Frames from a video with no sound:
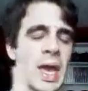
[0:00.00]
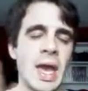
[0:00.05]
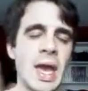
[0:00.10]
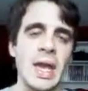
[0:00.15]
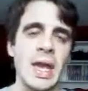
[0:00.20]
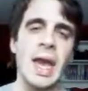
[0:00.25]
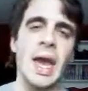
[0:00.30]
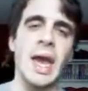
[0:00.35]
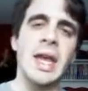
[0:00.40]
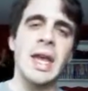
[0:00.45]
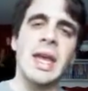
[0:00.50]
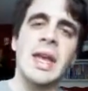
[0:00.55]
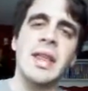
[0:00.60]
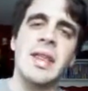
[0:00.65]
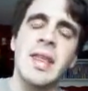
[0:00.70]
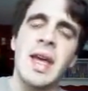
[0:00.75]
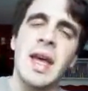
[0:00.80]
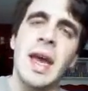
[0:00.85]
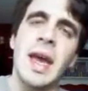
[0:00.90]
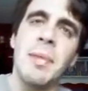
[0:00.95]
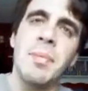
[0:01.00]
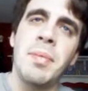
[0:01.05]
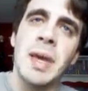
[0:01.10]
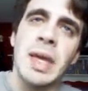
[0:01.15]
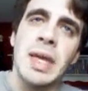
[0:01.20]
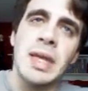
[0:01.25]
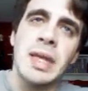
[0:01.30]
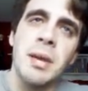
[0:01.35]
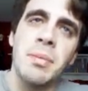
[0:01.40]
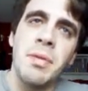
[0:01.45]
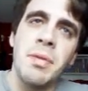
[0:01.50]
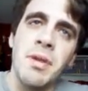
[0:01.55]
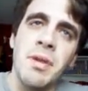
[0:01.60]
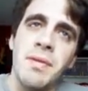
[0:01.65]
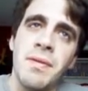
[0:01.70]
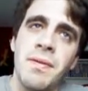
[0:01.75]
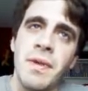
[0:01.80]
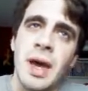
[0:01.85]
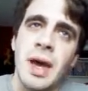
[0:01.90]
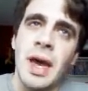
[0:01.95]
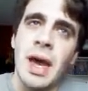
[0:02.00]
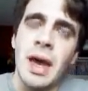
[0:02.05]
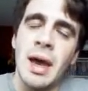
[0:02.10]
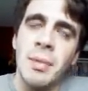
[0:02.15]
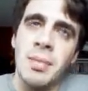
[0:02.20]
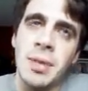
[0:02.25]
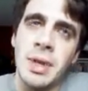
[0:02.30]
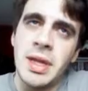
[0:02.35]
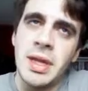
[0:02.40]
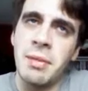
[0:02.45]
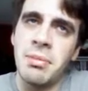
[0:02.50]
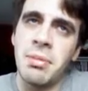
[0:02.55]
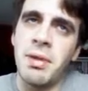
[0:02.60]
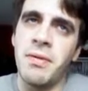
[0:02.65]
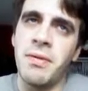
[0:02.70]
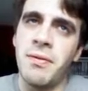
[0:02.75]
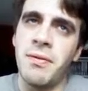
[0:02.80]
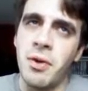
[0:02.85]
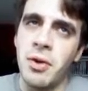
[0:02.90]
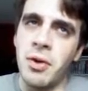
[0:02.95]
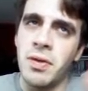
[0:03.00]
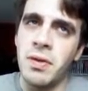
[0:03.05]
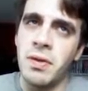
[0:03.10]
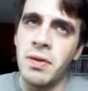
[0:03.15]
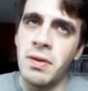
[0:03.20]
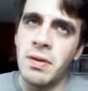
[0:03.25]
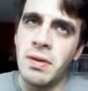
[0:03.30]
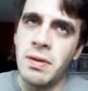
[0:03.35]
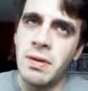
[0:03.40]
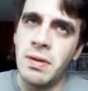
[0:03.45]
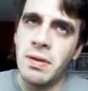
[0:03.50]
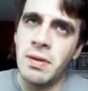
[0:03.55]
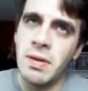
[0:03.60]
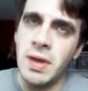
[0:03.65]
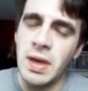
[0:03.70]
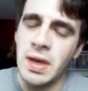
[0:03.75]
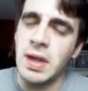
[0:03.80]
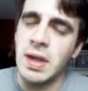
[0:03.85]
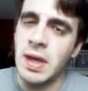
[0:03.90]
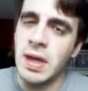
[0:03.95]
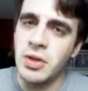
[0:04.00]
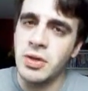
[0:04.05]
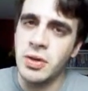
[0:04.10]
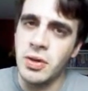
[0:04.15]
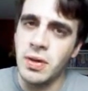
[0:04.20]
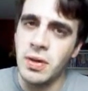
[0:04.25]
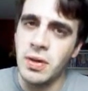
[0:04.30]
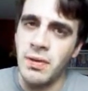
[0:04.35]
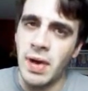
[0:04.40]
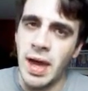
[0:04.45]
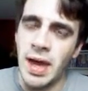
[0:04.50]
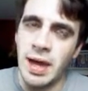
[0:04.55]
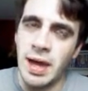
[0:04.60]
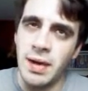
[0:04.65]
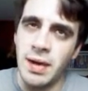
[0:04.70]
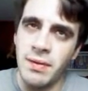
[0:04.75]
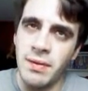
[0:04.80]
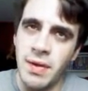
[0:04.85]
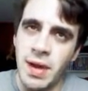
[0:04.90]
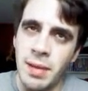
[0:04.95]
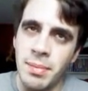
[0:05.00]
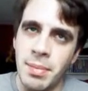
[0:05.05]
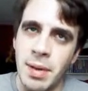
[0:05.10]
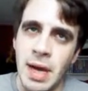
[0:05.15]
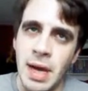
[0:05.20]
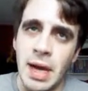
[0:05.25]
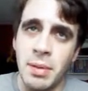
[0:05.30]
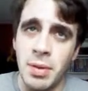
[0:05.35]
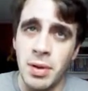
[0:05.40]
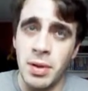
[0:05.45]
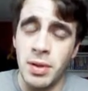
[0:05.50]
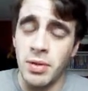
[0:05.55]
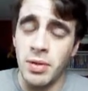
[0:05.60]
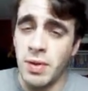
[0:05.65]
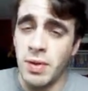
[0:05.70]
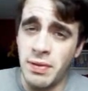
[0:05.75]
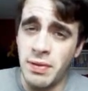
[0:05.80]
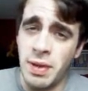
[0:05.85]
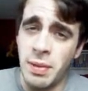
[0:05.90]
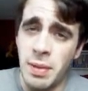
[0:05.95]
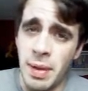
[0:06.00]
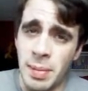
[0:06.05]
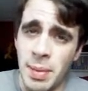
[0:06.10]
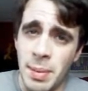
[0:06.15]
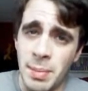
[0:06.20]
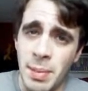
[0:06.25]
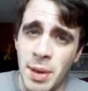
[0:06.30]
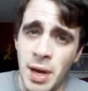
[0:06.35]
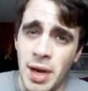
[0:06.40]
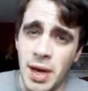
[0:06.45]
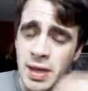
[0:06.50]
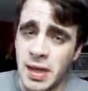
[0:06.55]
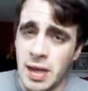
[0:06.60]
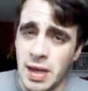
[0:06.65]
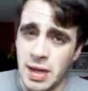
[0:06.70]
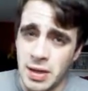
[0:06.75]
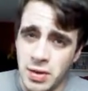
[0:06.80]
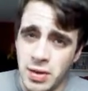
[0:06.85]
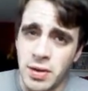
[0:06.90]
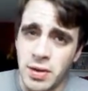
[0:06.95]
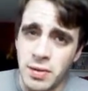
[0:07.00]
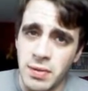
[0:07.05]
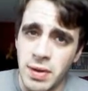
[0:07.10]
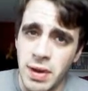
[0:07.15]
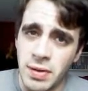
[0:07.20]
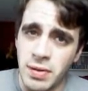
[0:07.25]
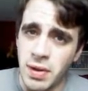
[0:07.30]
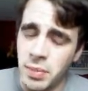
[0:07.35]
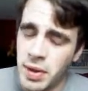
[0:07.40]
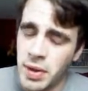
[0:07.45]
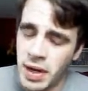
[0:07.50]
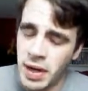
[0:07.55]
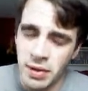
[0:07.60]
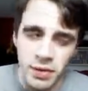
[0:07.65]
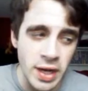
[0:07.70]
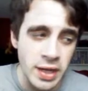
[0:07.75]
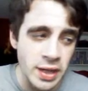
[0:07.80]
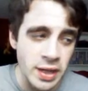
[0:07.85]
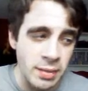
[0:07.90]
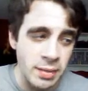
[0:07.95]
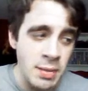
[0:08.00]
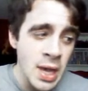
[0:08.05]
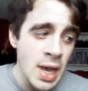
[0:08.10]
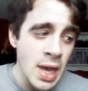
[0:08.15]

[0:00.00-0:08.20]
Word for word: Yeah, yesterday I picked up the uh, I picked up the first six issues of I Vampire. I put three of them in my box, and I took three of them and I read them.